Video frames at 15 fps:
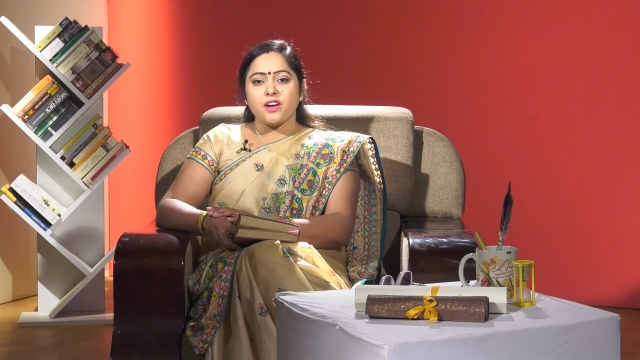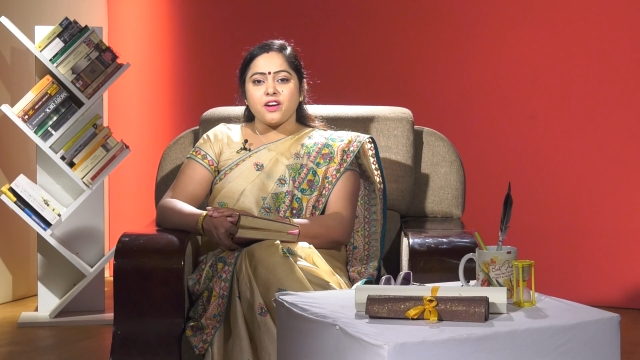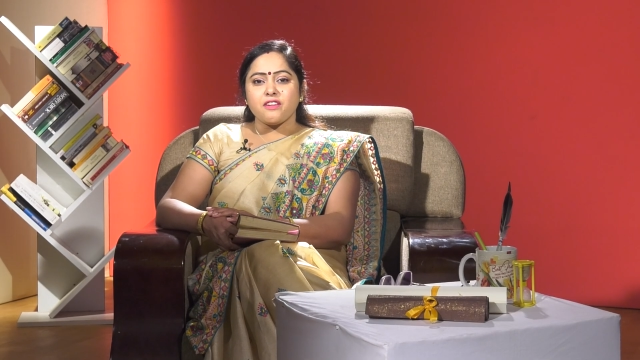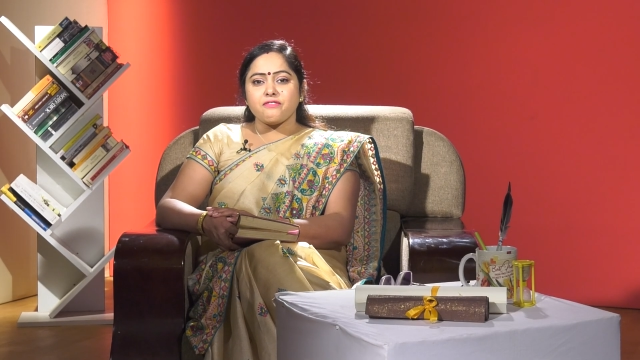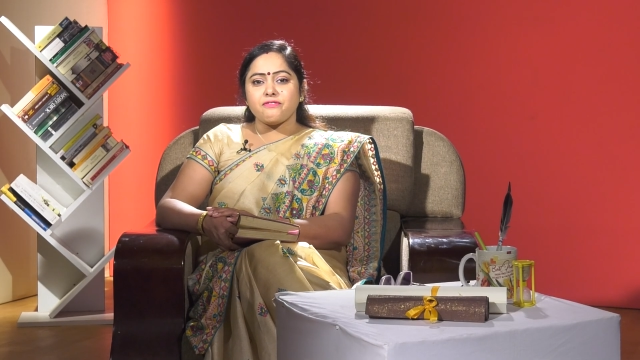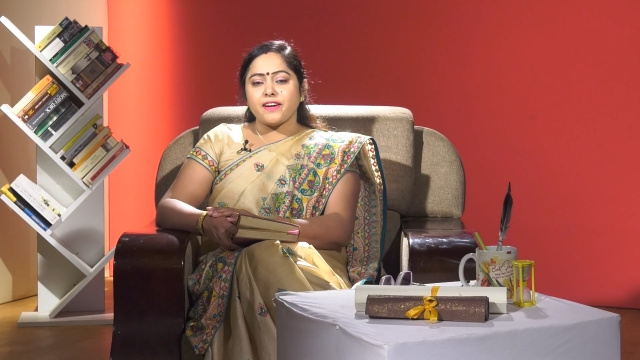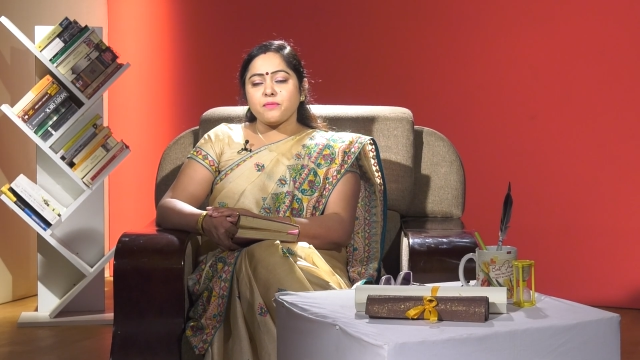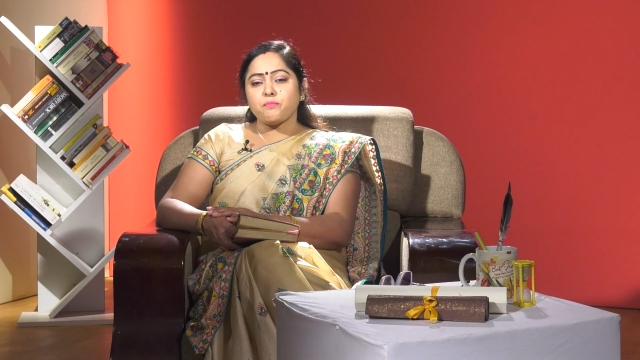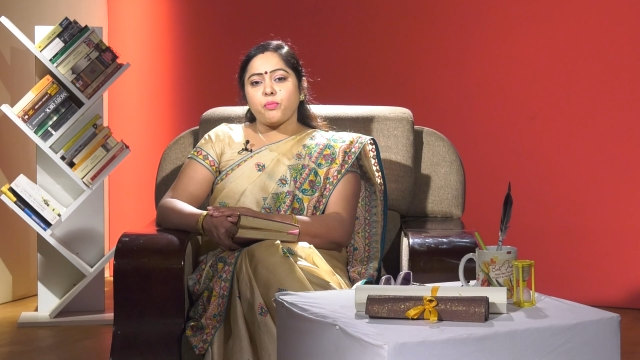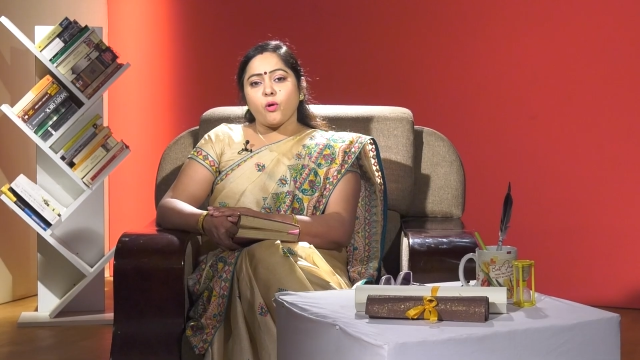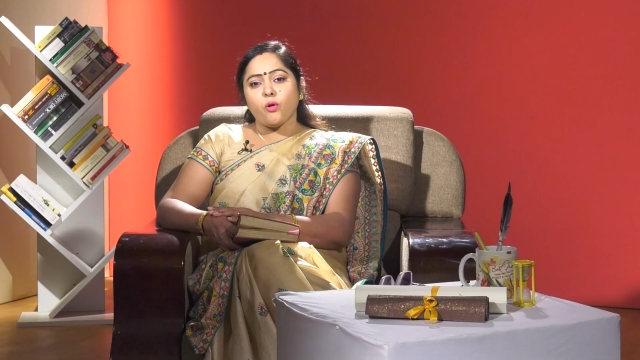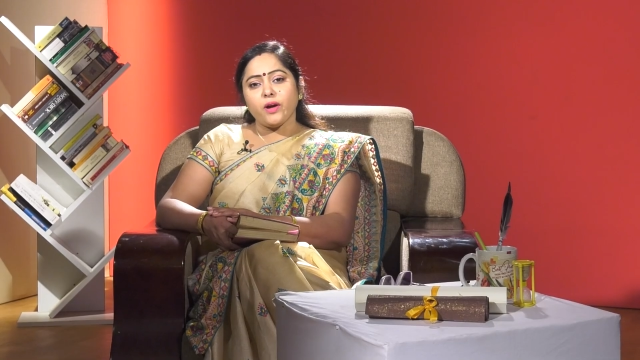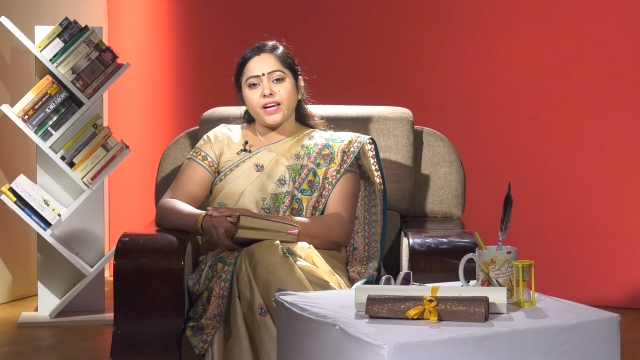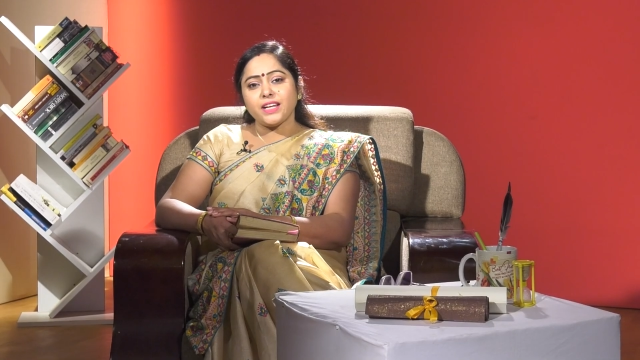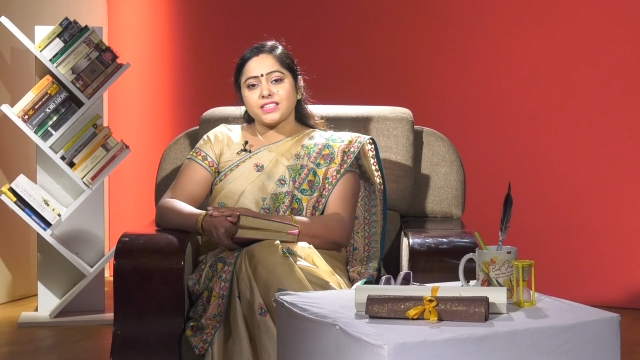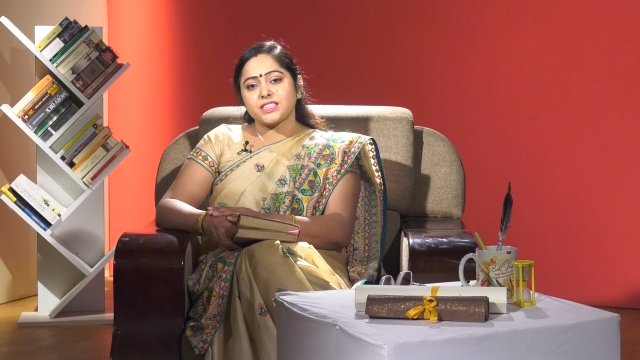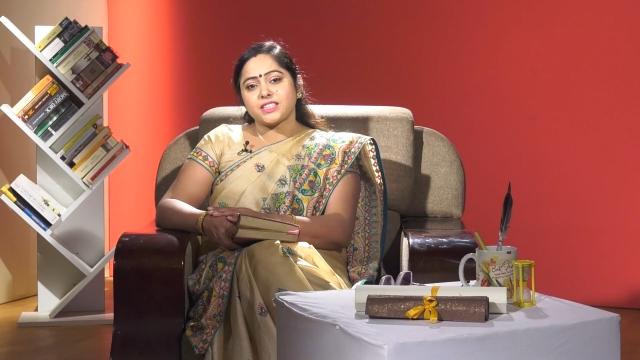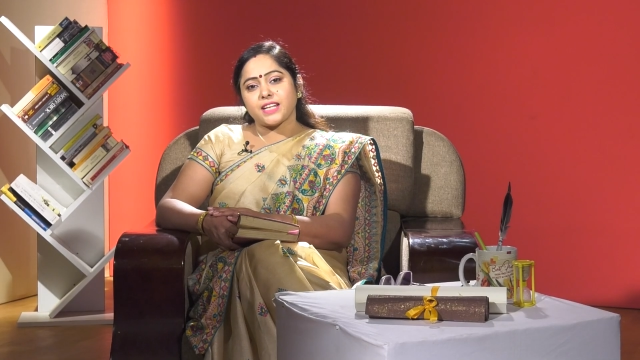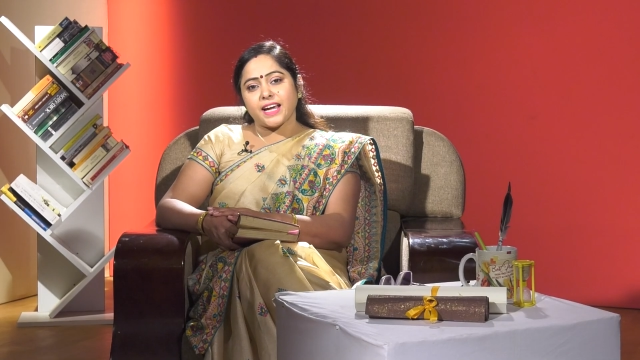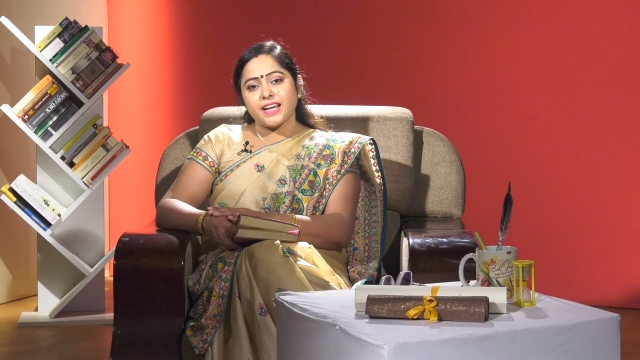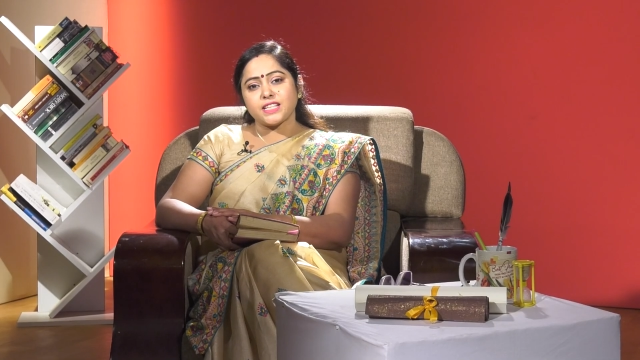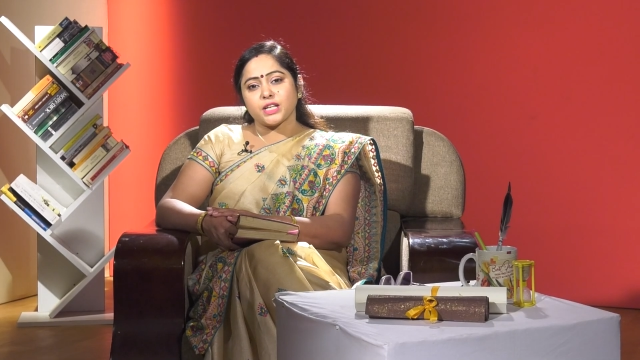When poets
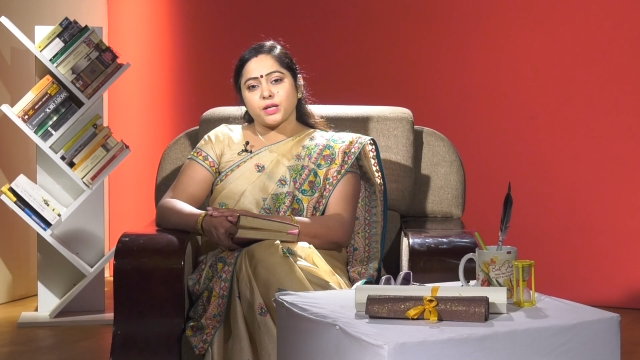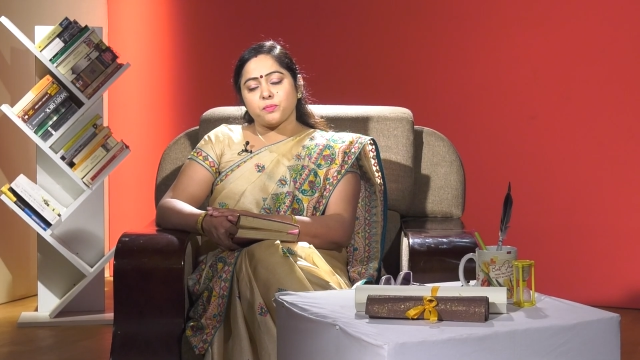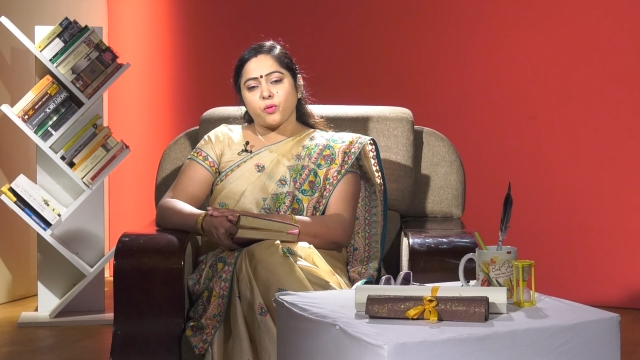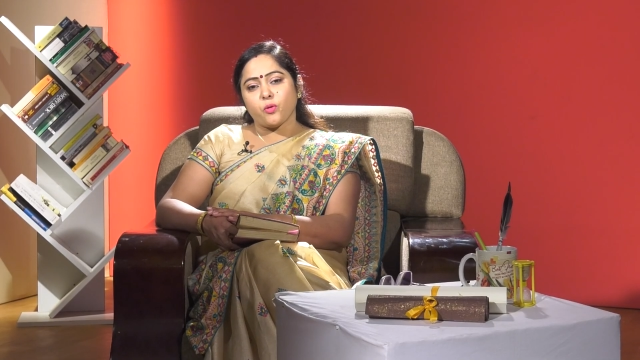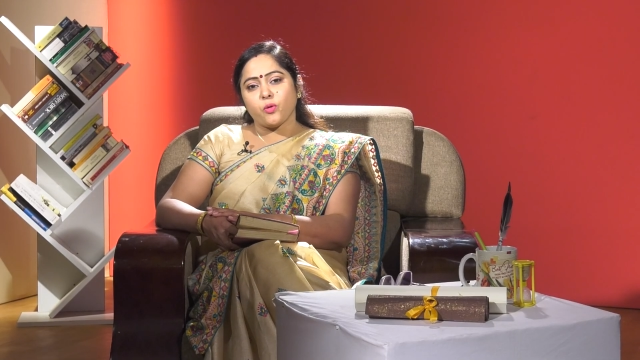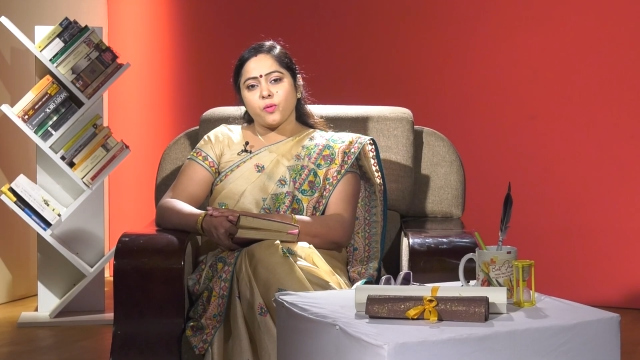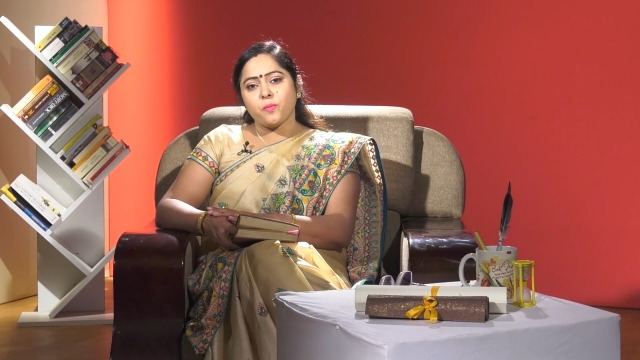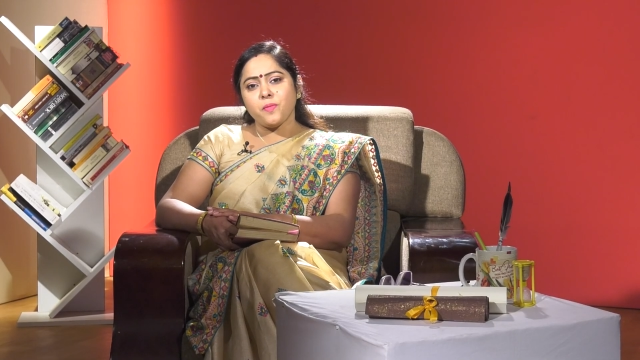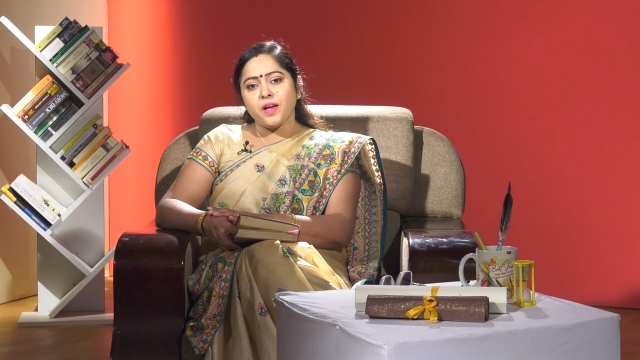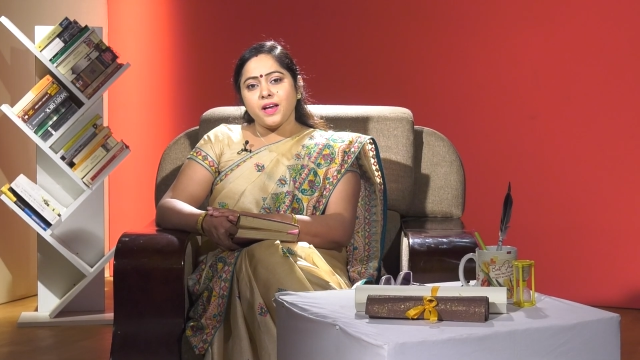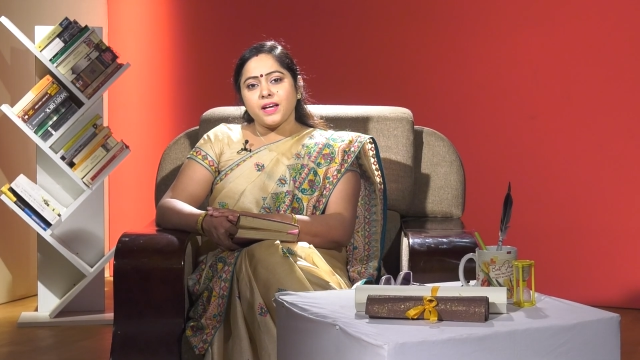write a poem,